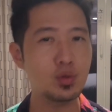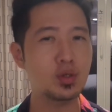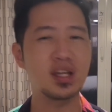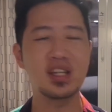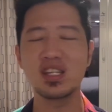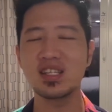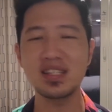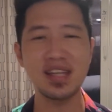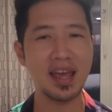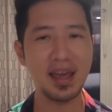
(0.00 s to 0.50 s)
you
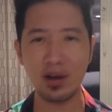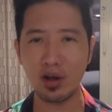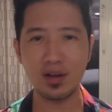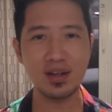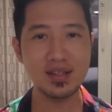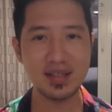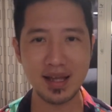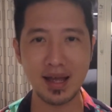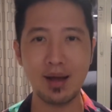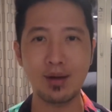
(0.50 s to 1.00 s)
can just head
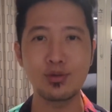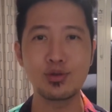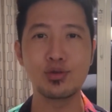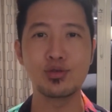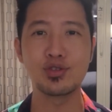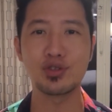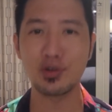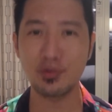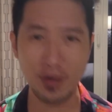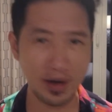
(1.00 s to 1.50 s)
on down
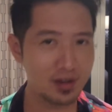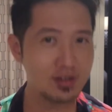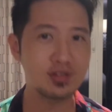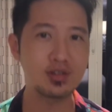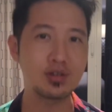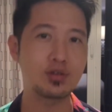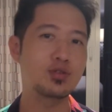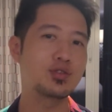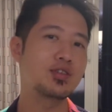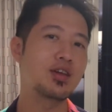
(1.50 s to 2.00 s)
to
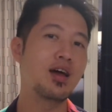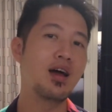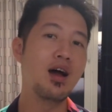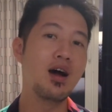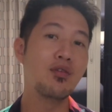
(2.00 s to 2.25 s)
Sorrento's